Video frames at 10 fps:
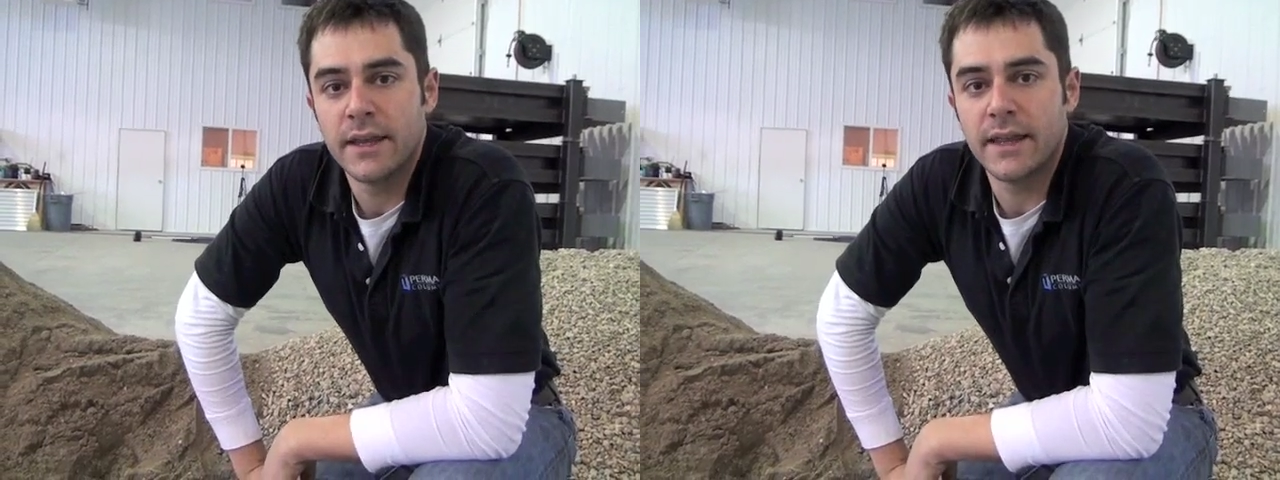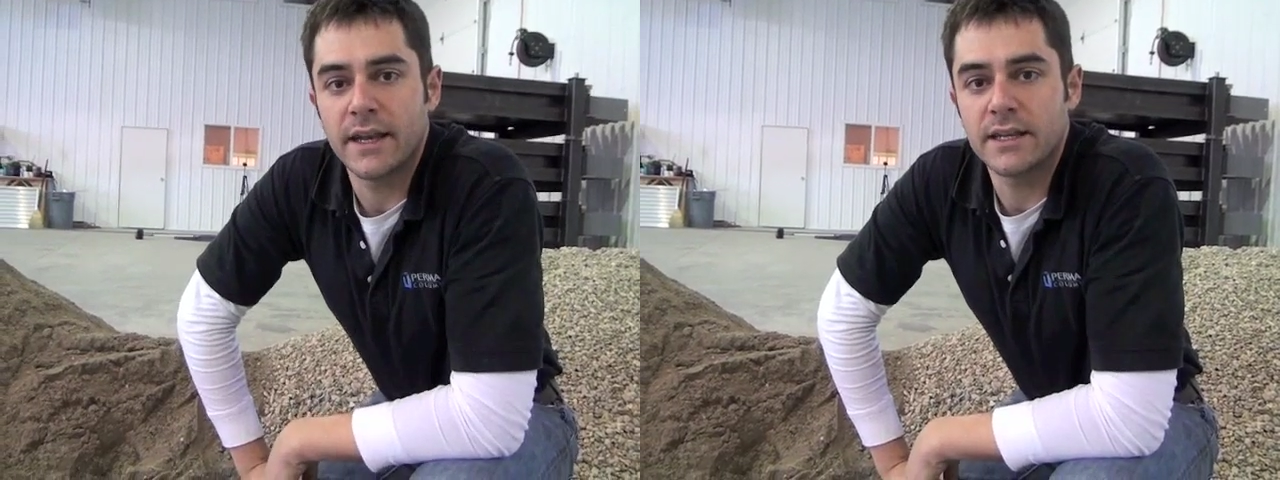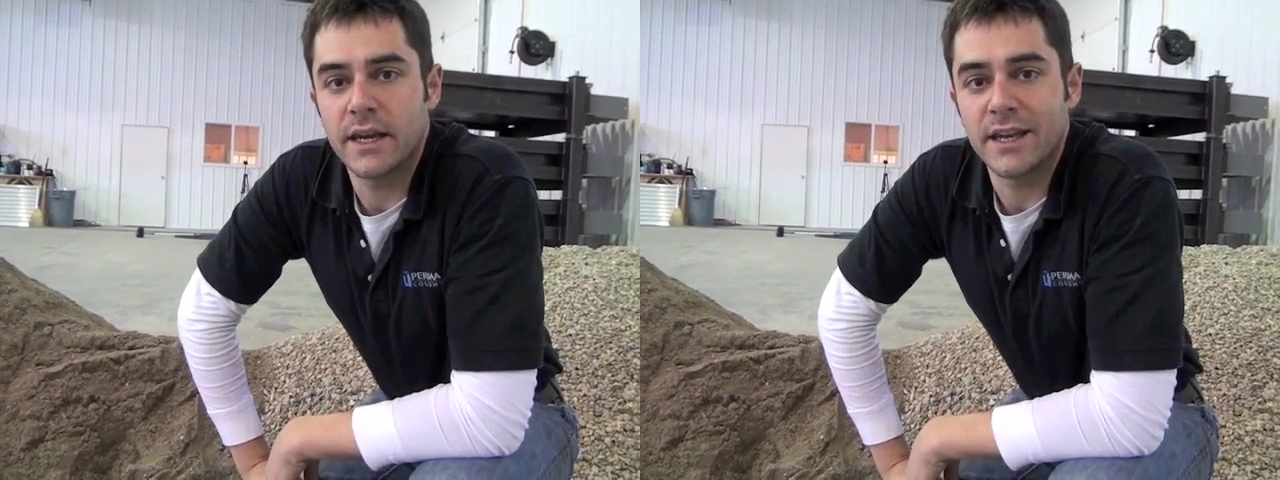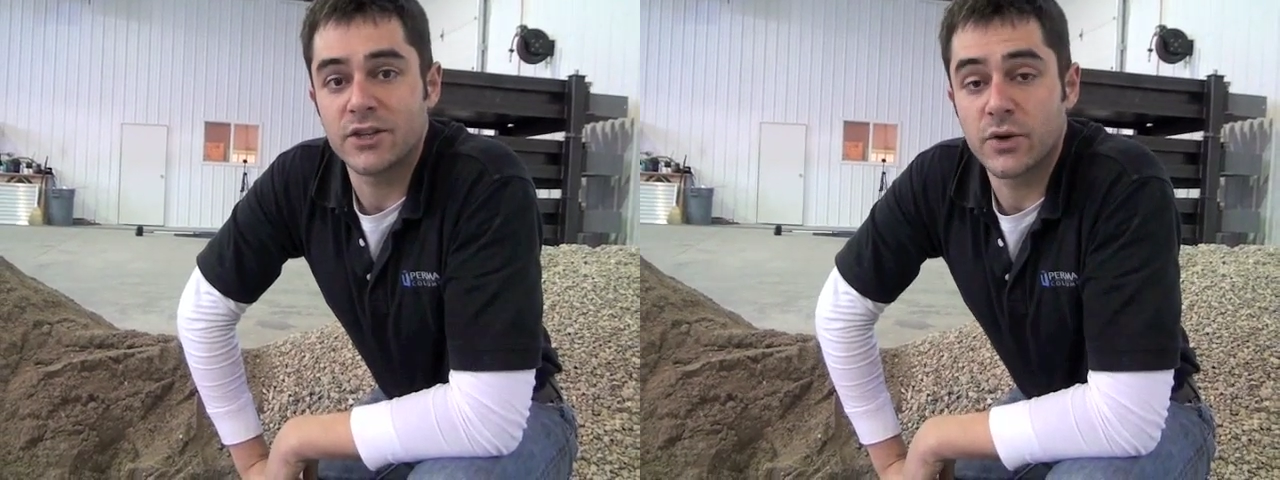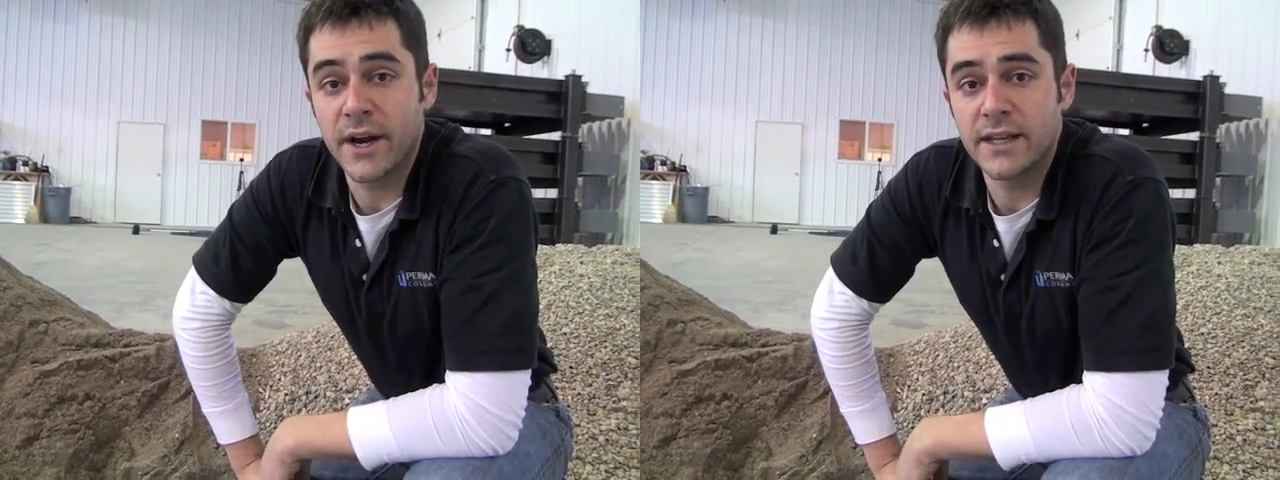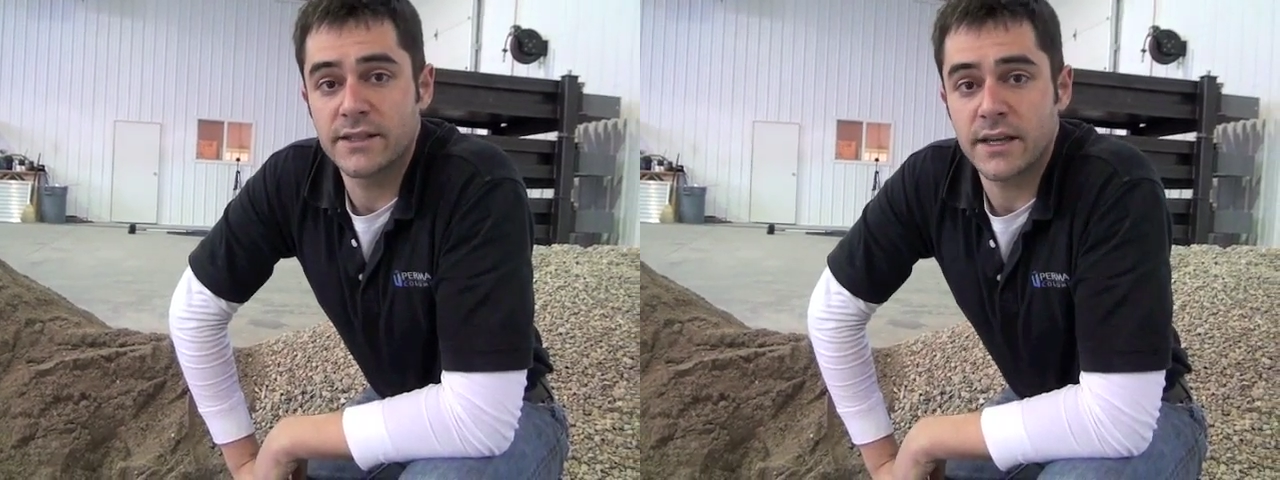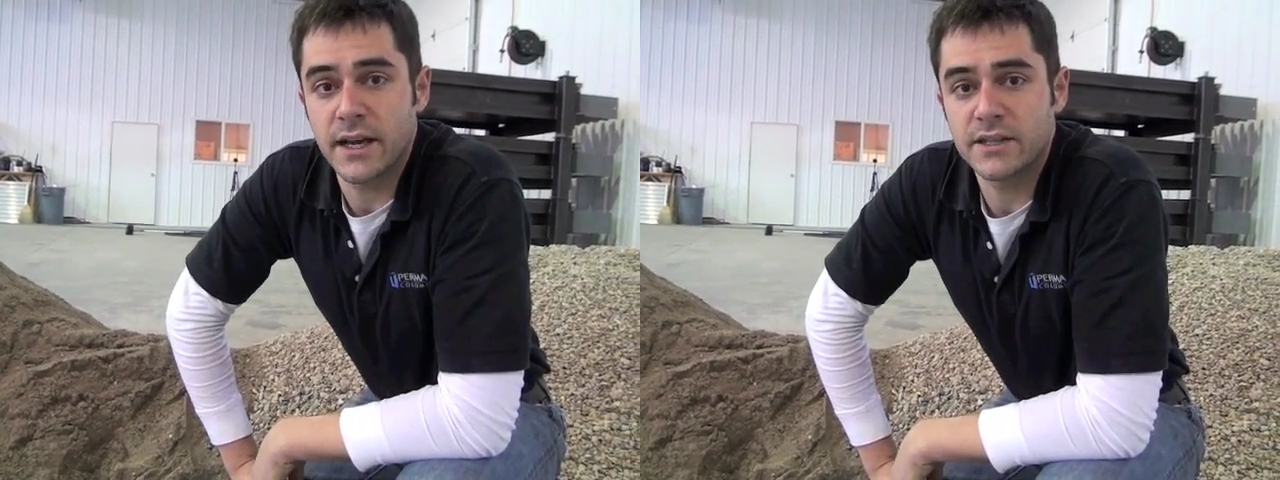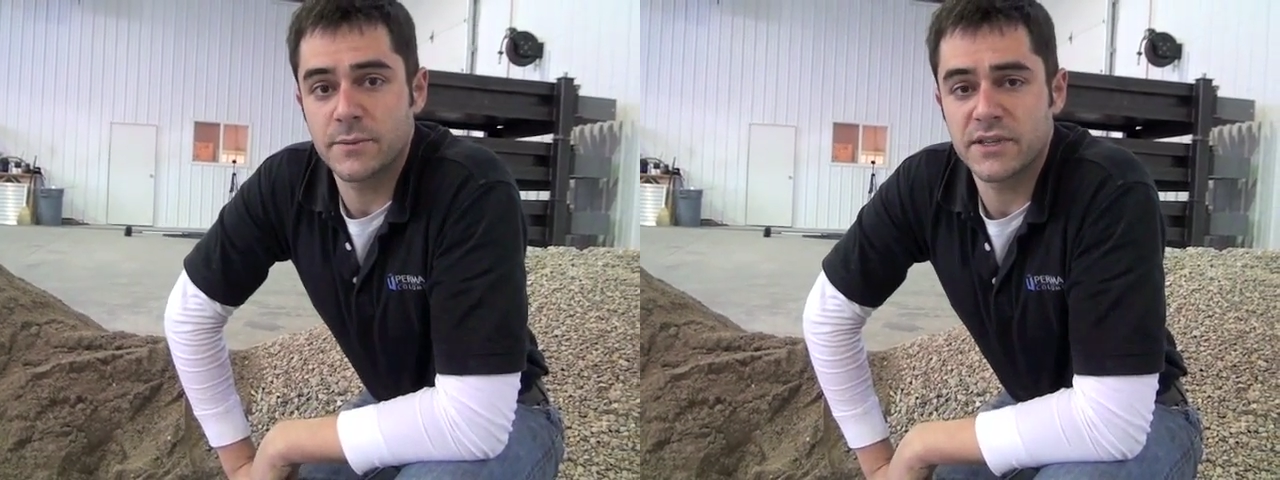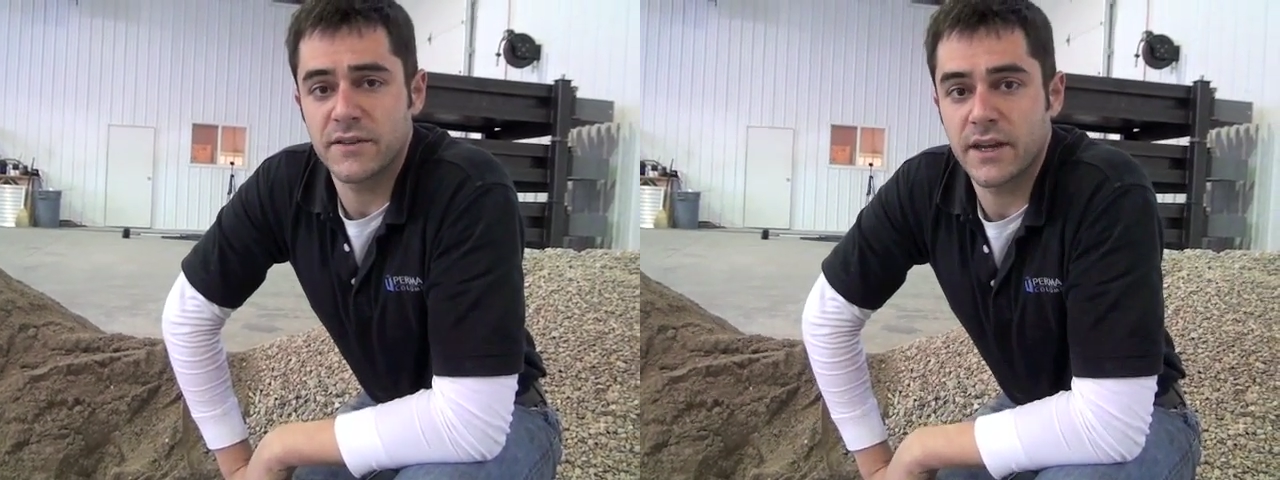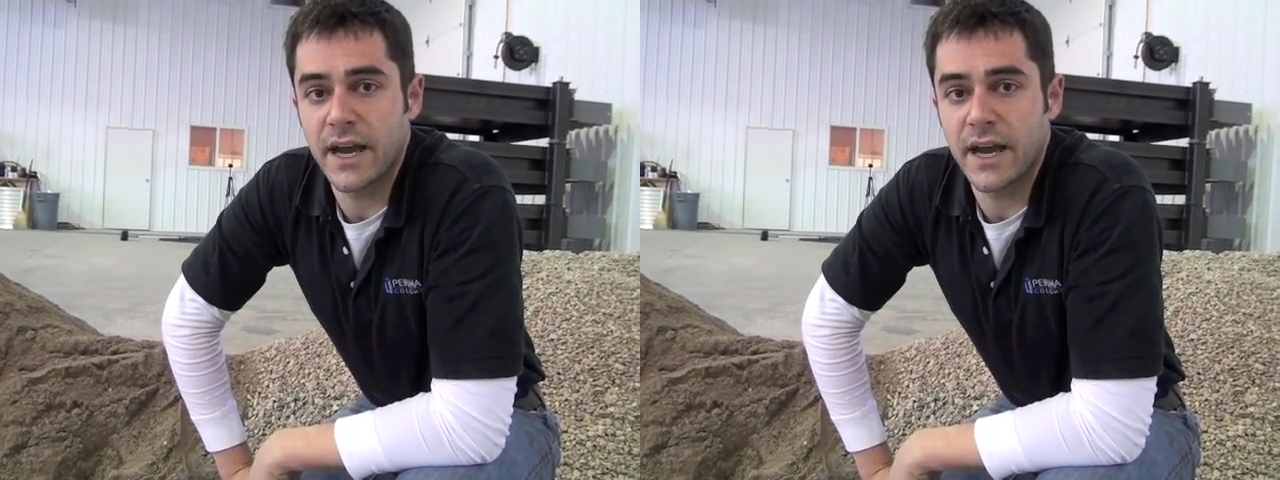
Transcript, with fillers: that uh, entrains a specific